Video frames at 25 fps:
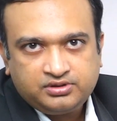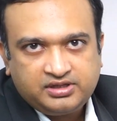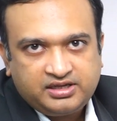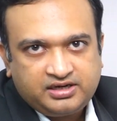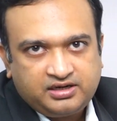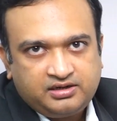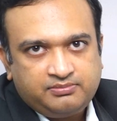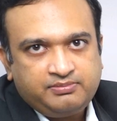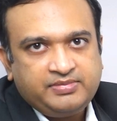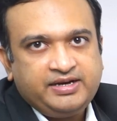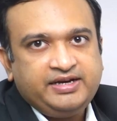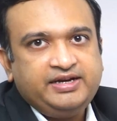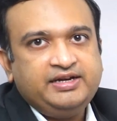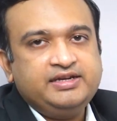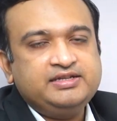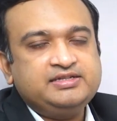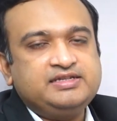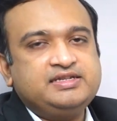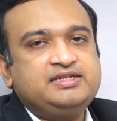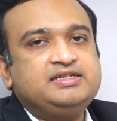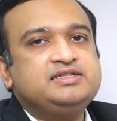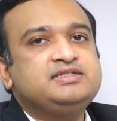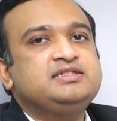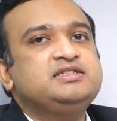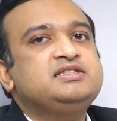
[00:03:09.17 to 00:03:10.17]
There are many
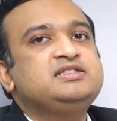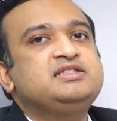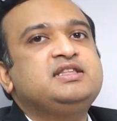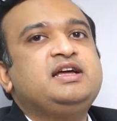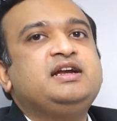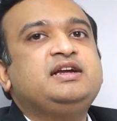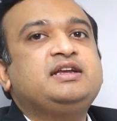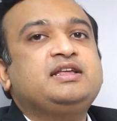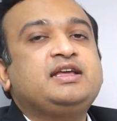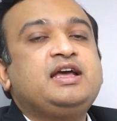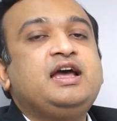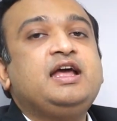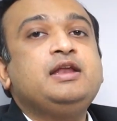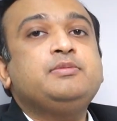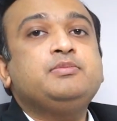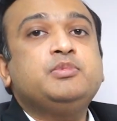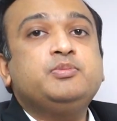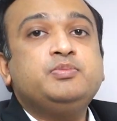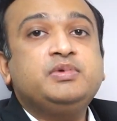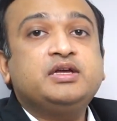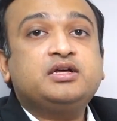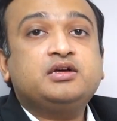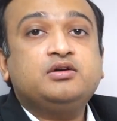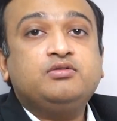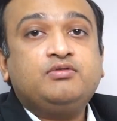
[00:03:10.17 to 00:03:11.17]
diseases that can
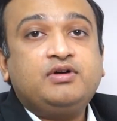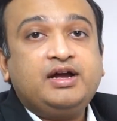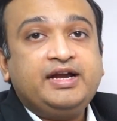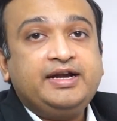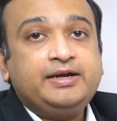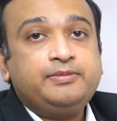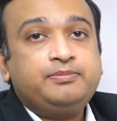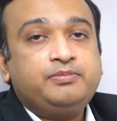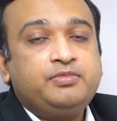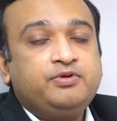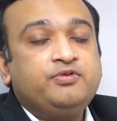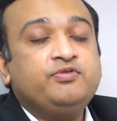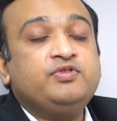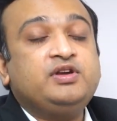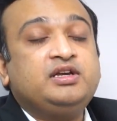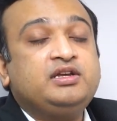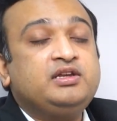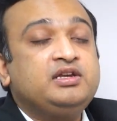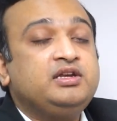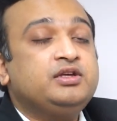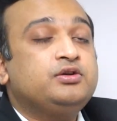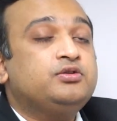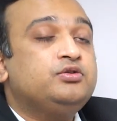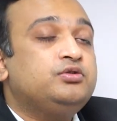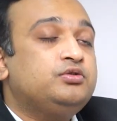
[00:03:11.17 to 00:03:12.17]
mimic a
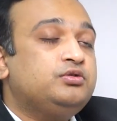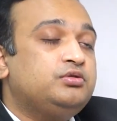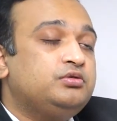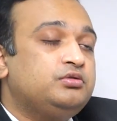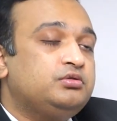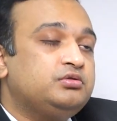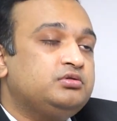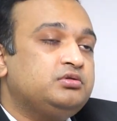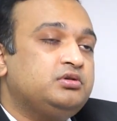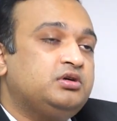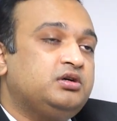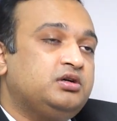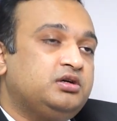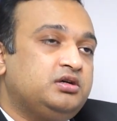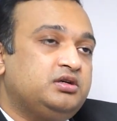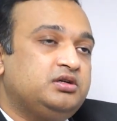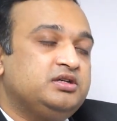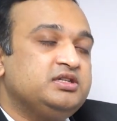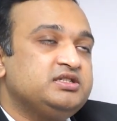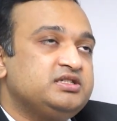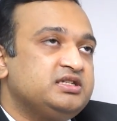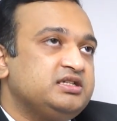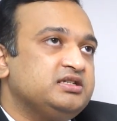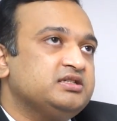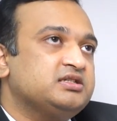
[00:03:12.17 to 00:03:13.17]
vitiligo
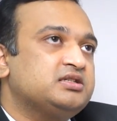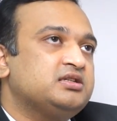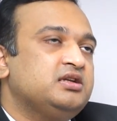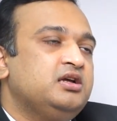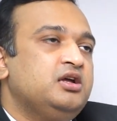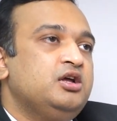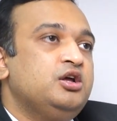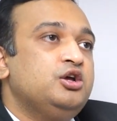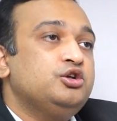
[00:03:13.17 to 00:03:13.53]
disease.